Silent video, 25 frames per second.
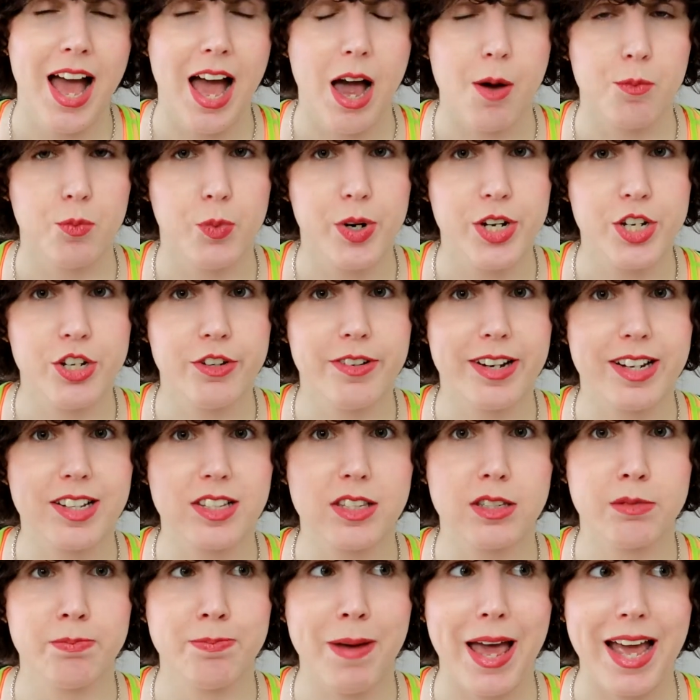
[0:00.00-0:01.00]
and when you're
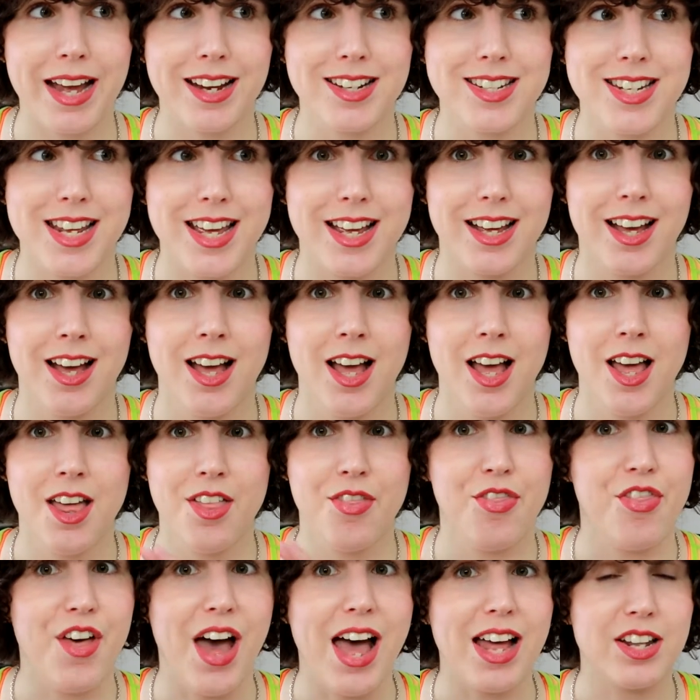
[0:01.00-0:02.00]
expecting
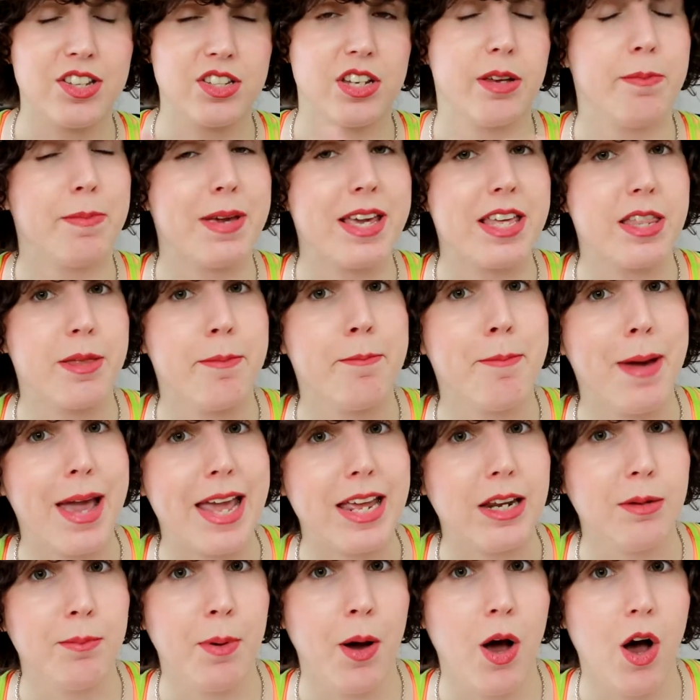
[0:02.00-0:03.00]
that to be the
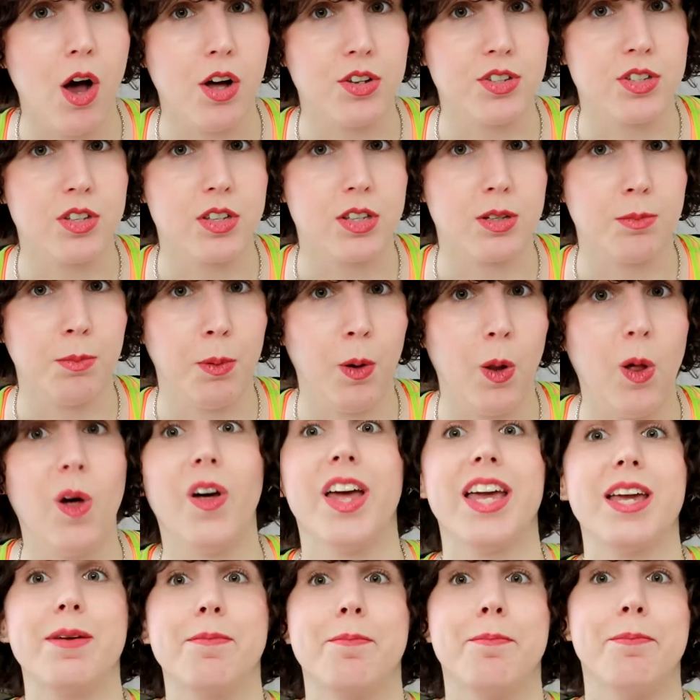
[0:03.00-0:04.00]
main part of the
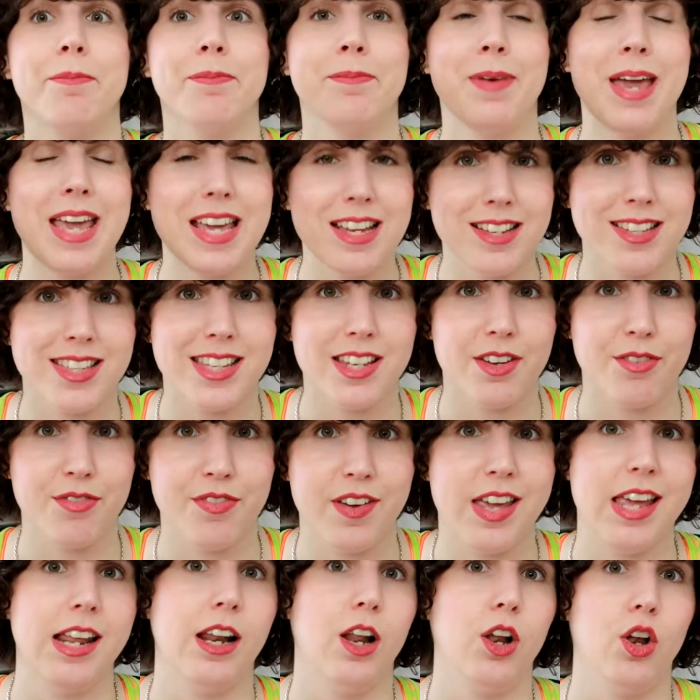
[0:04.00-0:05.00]
plot, it makes it
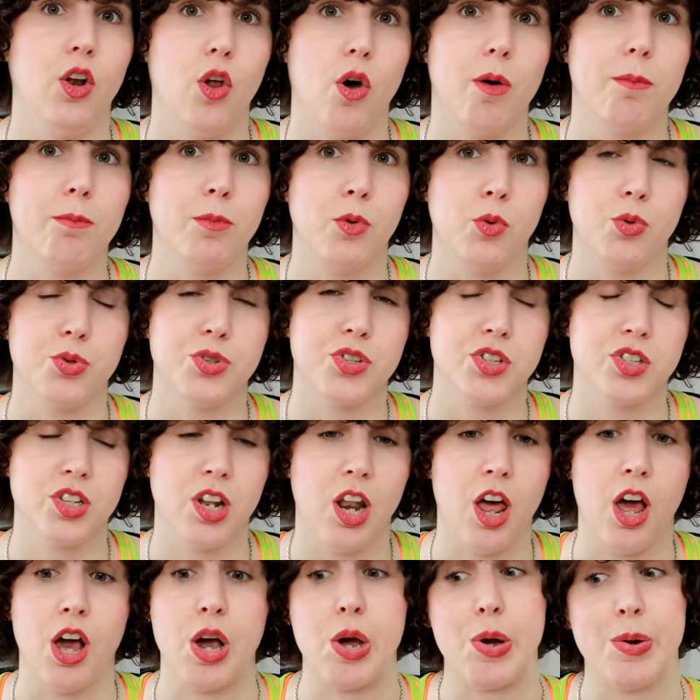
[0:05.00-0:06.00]
feel a lot more
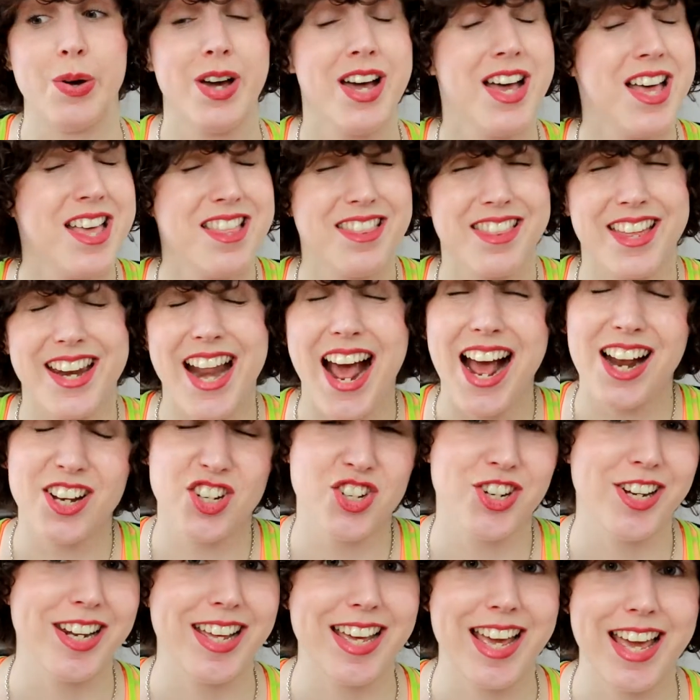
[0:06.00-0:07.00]
slow than
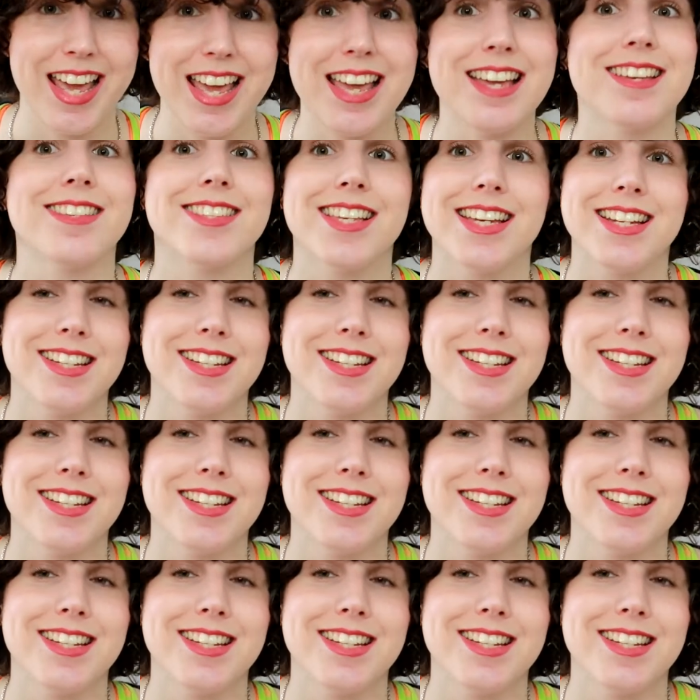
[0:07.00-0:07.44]
actually it is.